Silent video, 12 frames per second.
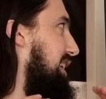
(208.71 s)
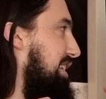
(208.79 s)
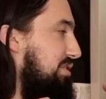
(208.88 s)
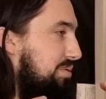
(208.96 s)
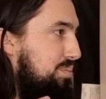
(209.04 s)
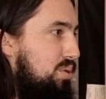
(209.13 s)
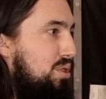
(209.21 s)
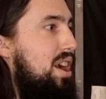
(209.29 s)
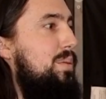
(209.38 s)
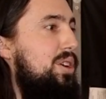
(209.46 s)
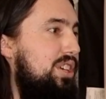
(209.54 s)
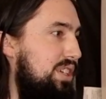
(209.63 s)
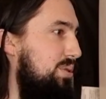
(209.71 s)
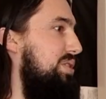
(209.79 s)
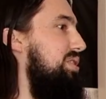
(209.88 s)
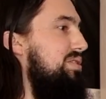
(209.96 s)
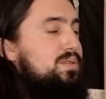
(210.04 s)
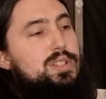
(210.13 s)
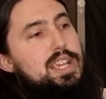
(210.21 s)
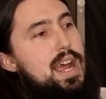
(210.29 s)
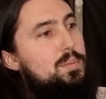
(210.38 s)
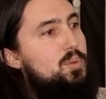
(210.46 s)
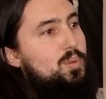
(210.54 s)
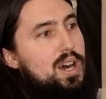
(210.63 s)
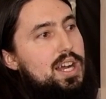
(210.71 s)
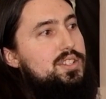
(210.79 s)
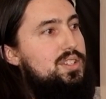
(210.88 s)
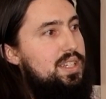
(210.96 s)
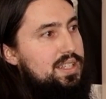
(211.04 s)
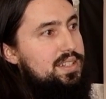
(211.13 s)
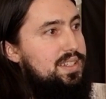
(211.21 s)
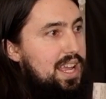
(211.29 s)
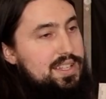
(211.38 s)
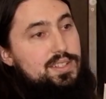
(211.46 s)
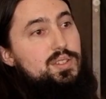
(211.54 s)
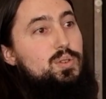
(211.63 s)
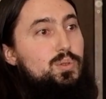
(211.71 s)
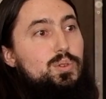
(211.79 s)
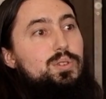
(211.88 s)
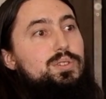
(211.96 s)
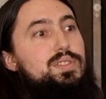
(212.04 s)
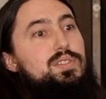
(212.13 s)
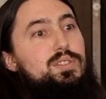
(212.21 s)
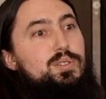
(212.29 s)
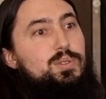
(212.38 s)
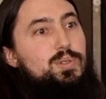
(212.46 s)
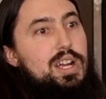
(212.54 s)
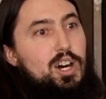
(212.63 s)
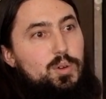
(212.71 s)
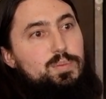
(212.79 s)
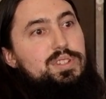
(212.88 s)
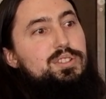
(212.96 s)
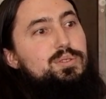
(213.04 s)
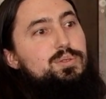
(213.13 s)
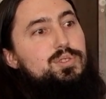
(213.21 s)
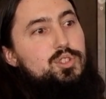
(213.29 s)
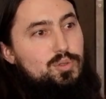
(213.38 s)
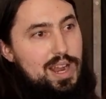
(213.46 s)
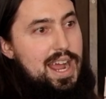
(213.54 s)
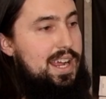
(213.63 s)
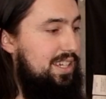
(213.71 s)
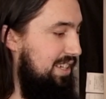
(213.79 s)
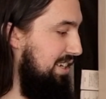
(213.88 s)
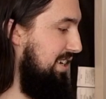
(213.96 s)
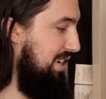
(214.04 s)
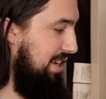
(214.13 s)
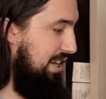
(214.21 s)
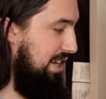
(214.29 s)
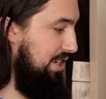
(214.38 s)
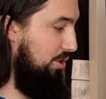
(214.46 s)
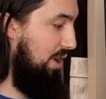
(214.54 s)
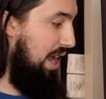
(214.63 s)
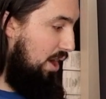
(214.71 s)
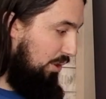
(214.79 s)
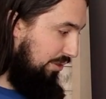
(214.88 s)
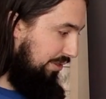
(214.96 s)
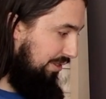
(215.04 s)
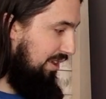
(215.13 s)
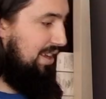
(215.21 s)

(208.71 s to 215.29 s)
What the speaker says: kind of primary uses for the Apple Watch is as a tool to help you track your health